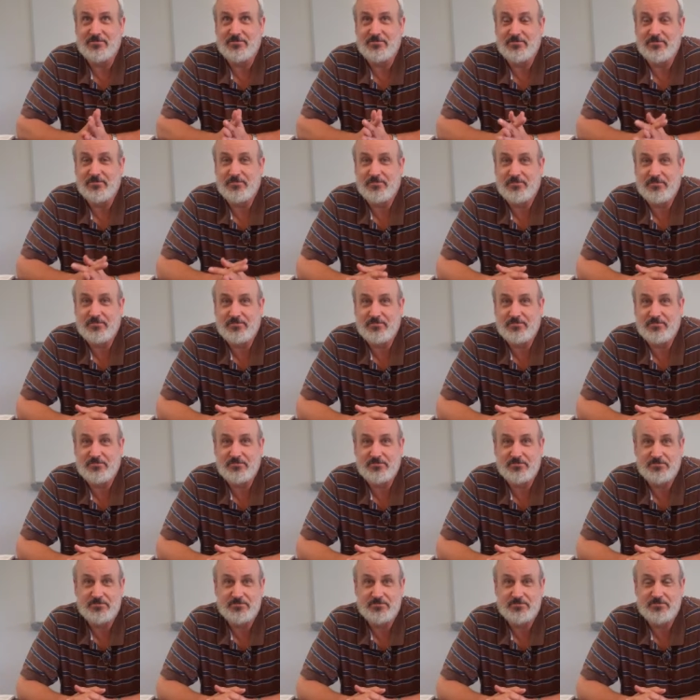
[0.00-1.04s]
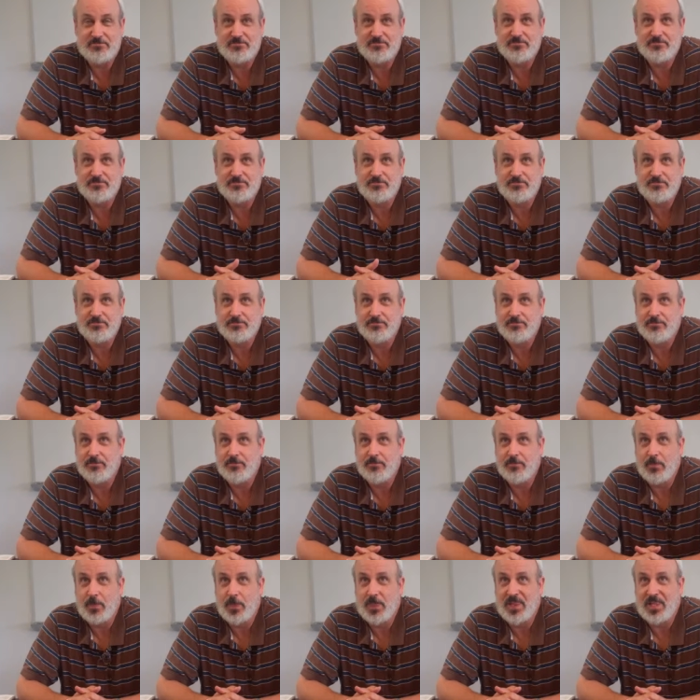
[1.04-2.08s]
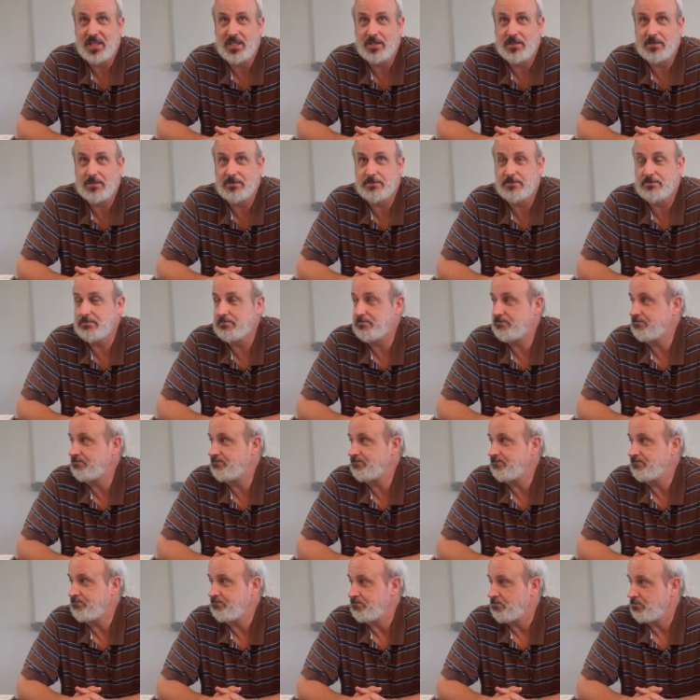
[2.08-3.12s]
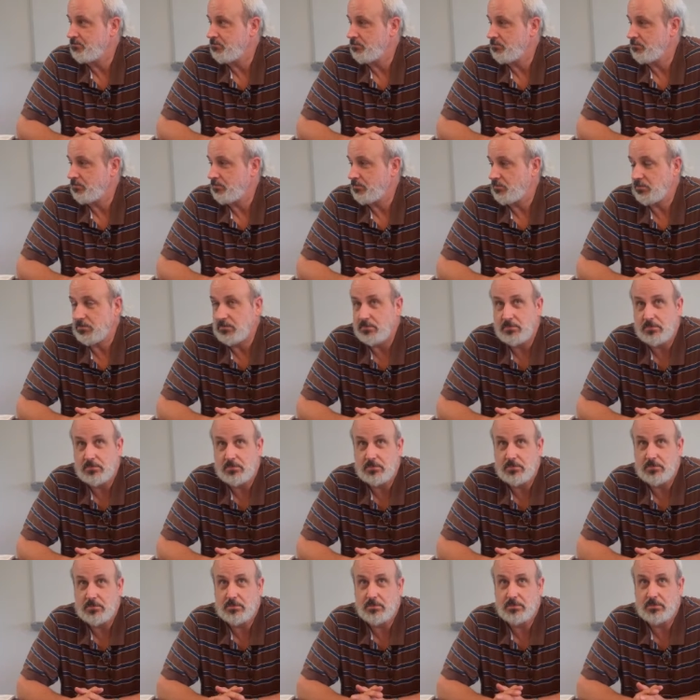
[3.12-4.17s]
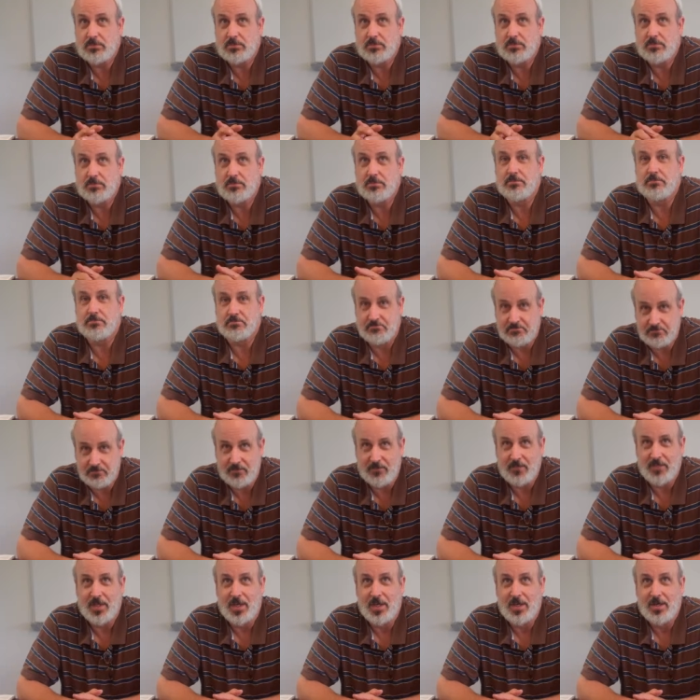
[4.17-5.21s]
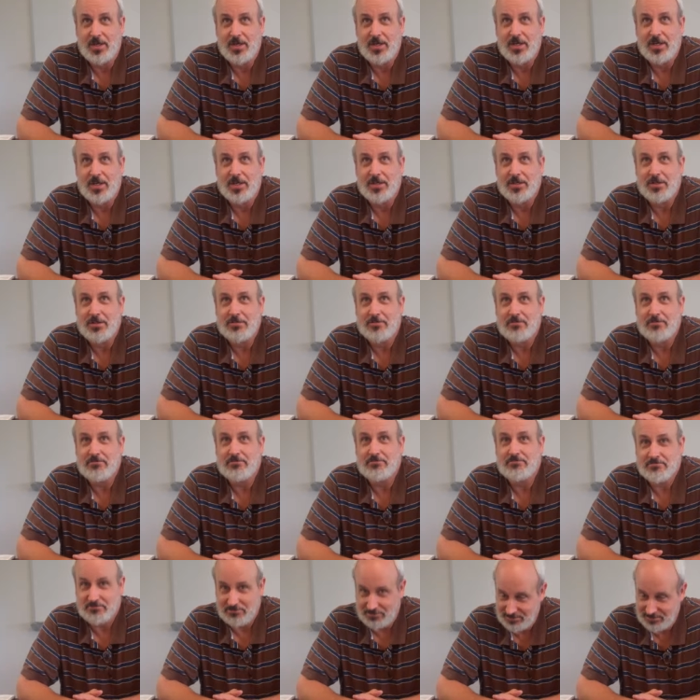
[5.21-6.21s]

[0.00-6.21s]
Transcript: and we're going to speak about their uh, chip boiler. Thanks for being with us.